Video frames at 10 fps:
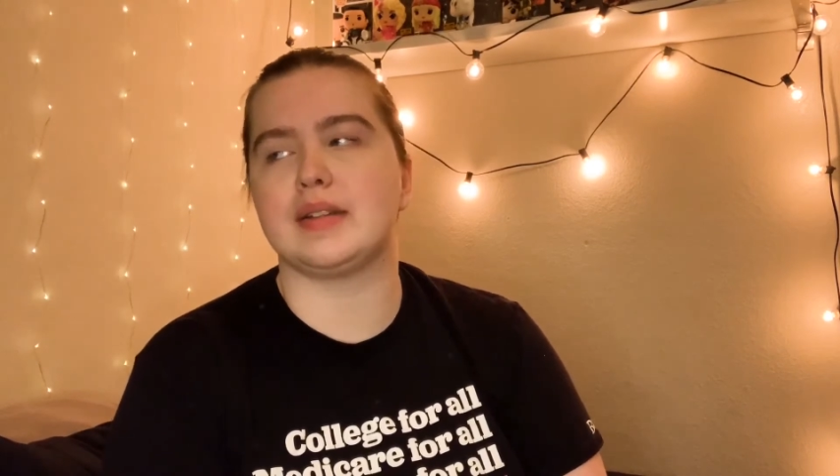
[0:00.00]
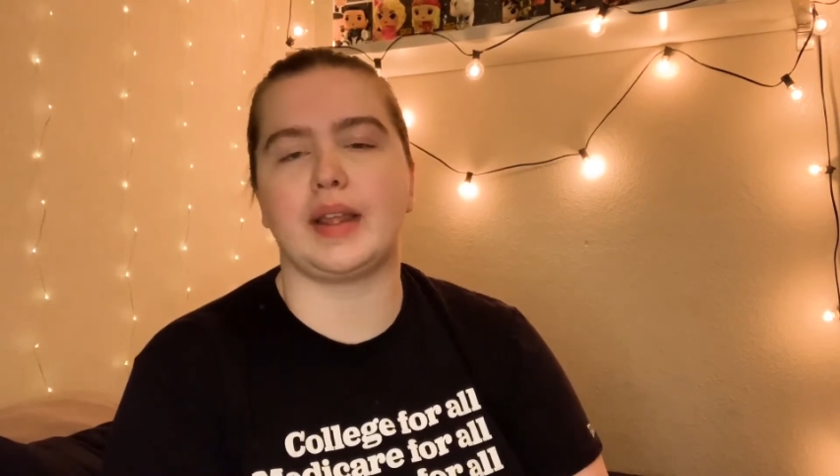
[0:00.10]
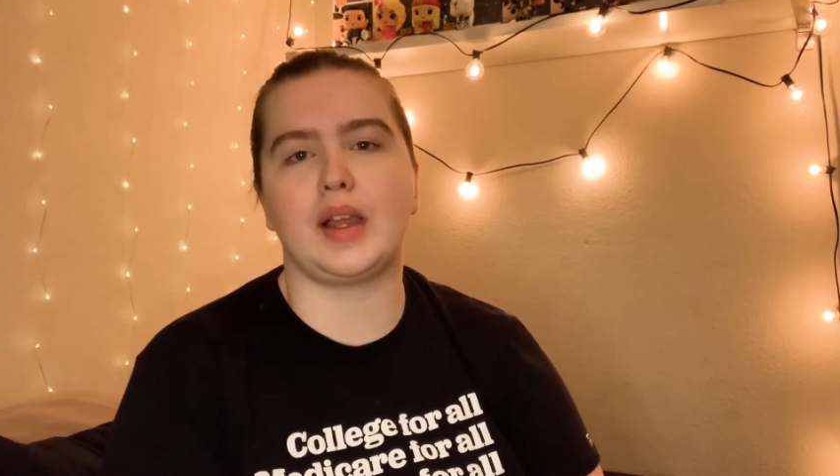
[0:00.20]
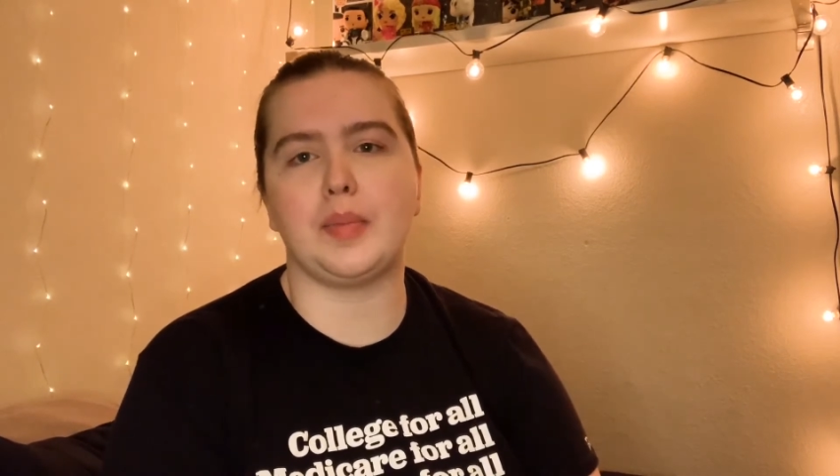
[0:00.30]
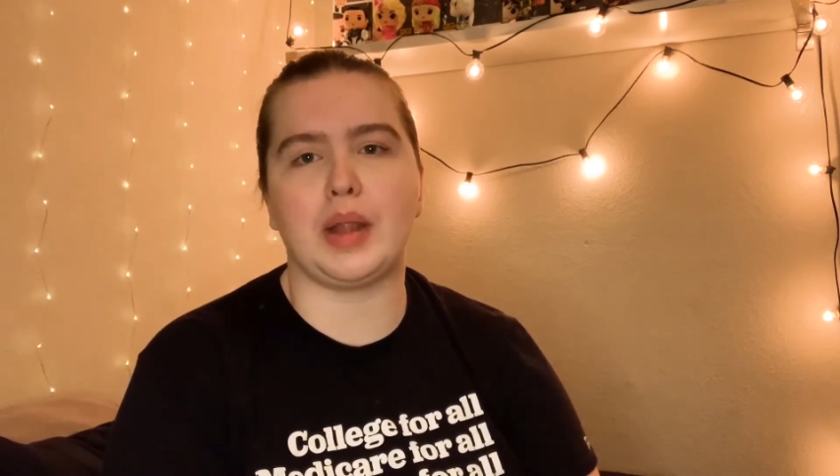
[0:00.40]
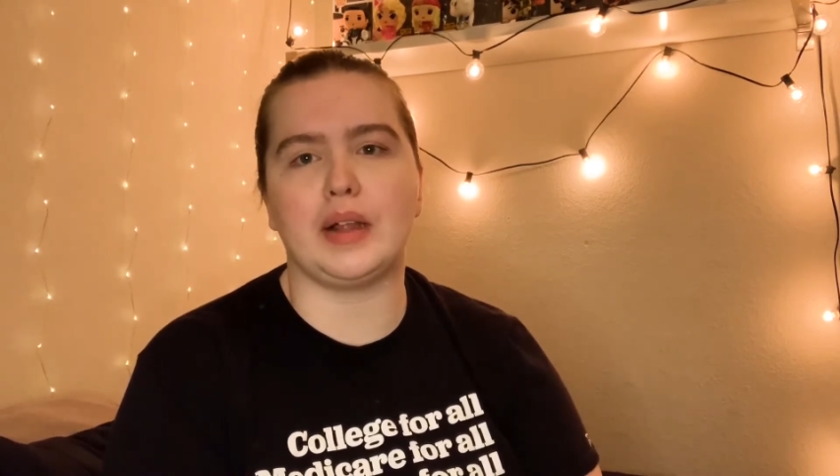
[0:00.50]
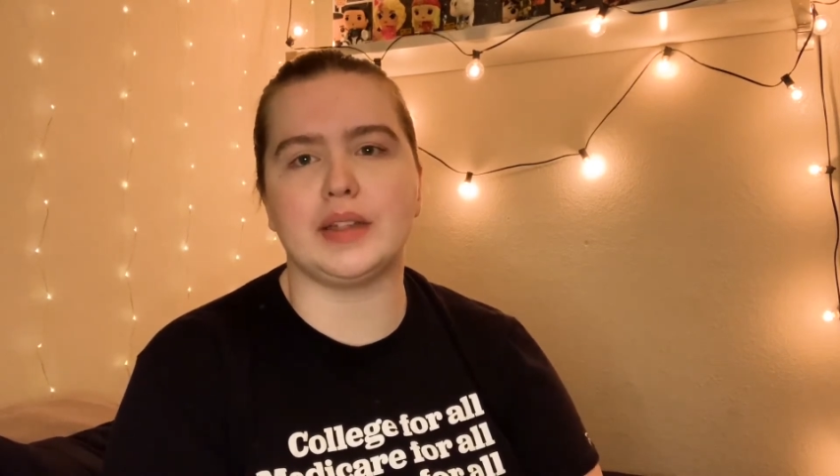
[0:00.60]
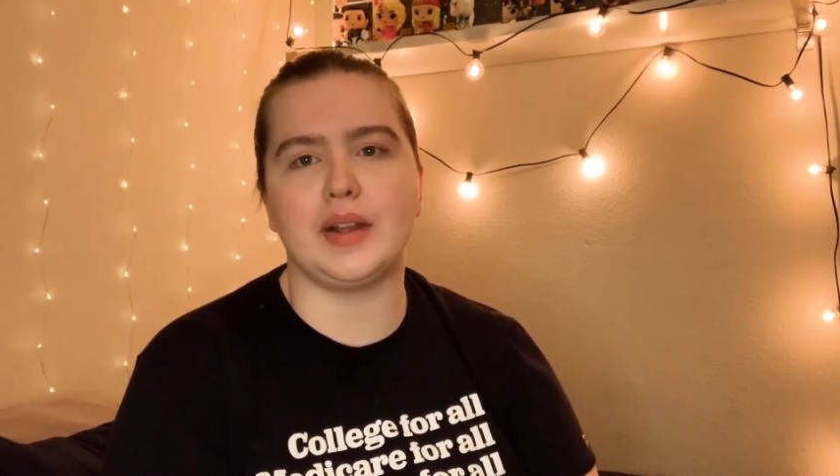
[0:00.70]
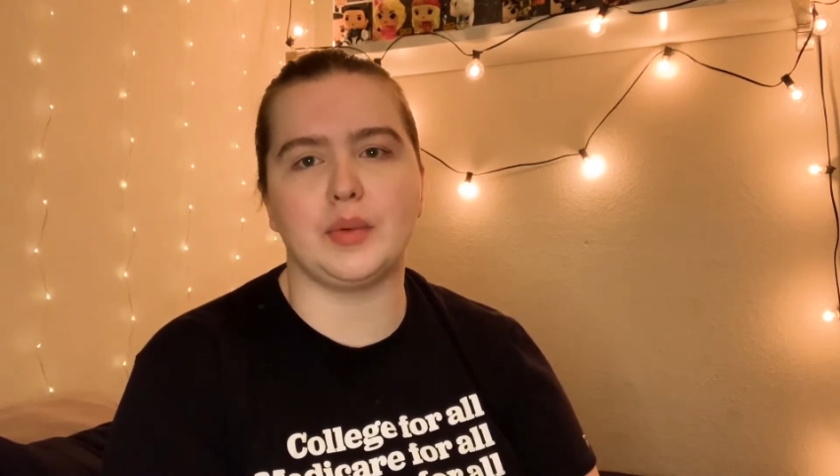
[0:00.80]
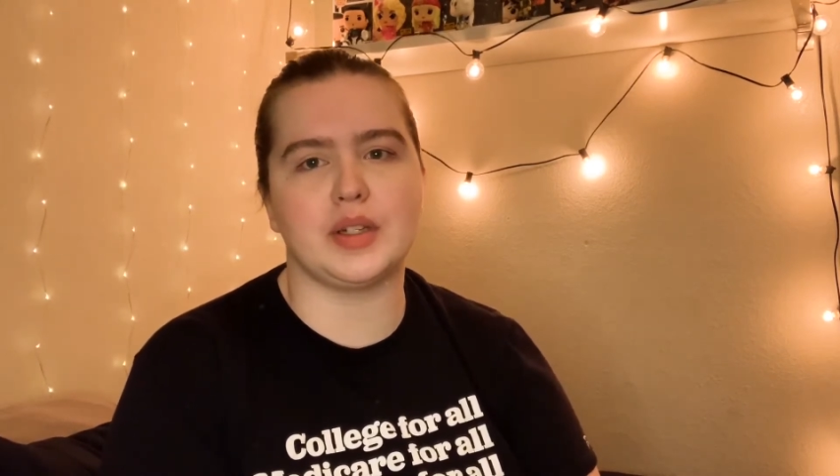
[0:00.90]
like a plot
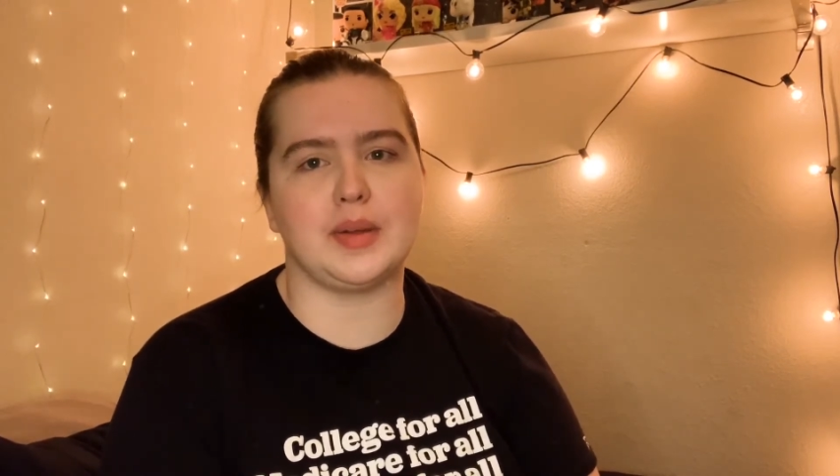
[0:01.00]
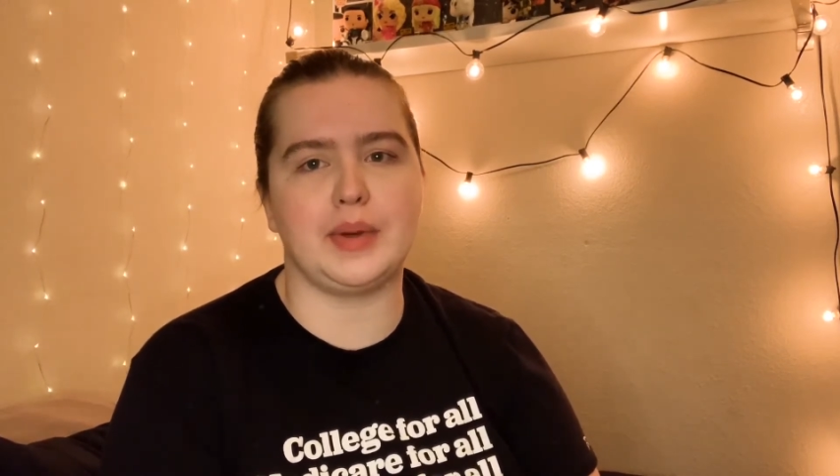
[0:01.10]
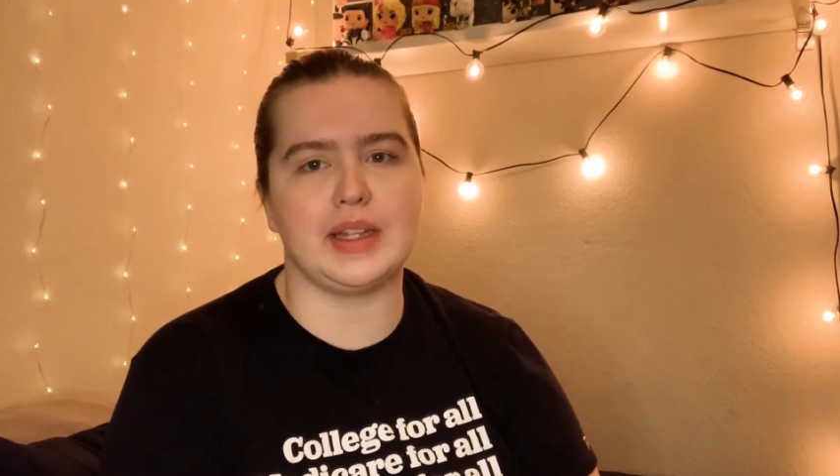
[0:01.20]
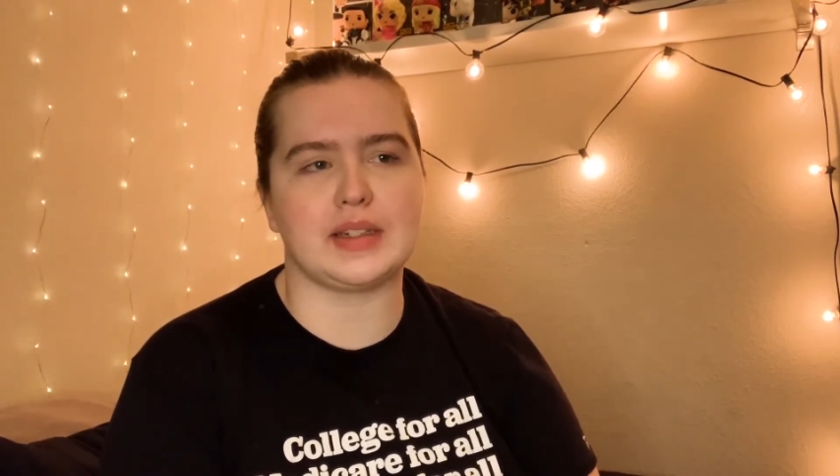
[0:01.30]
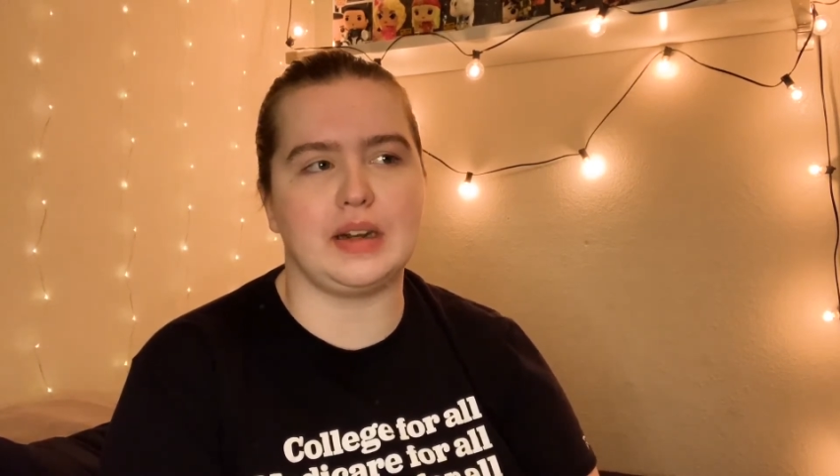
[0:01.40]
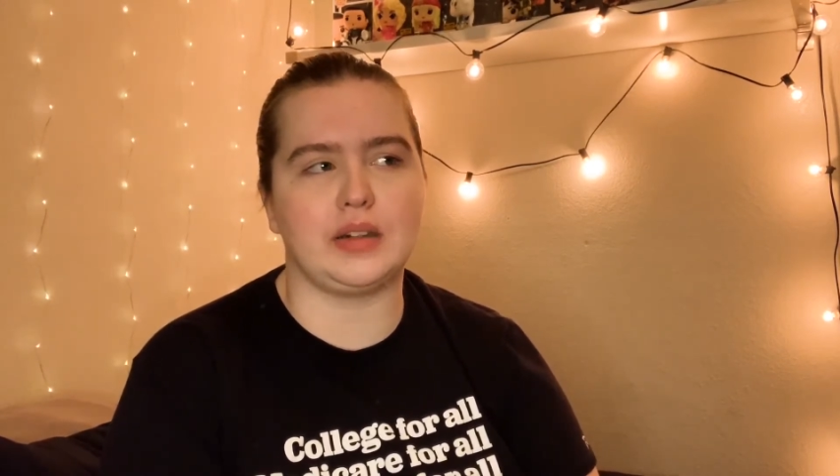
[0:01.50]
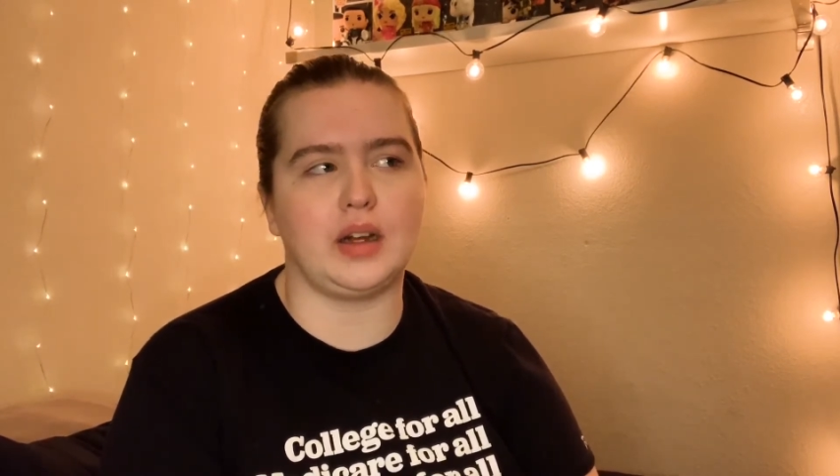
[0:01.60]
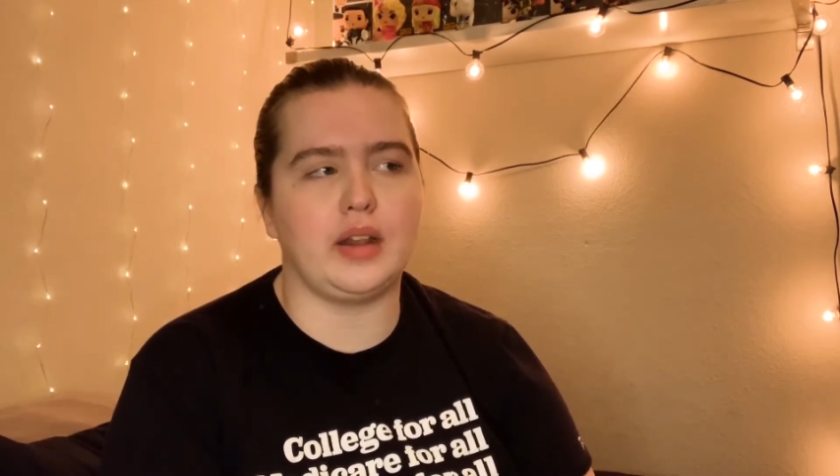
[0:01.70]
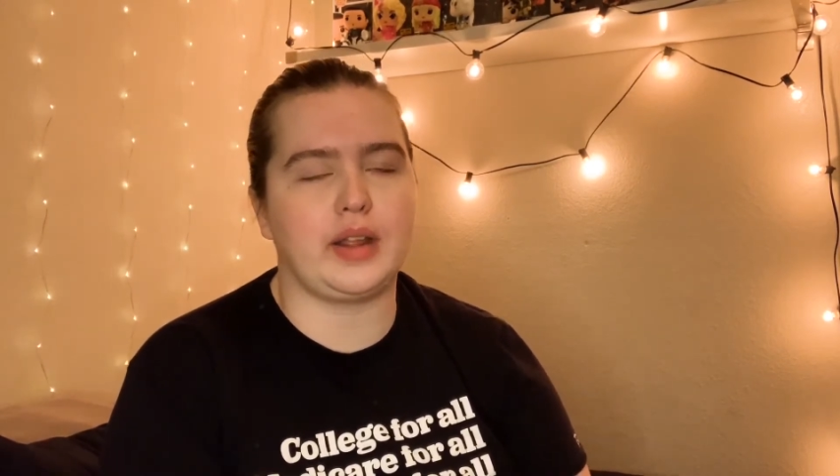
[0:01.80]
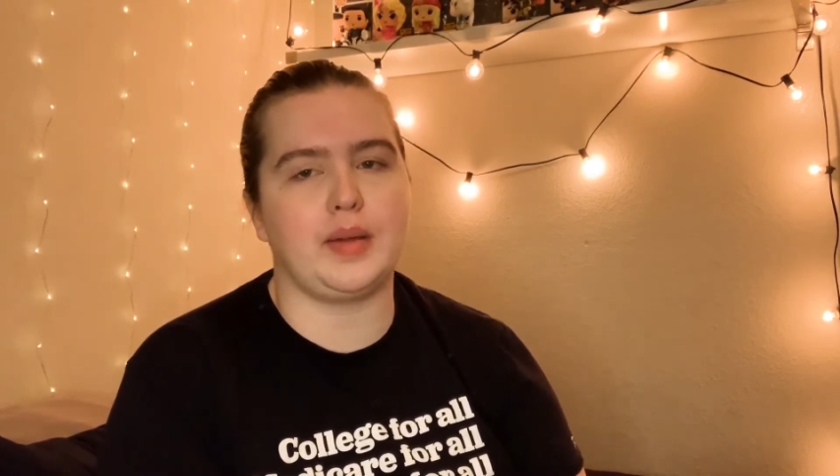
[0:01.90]
line where somebody is an alcoholic,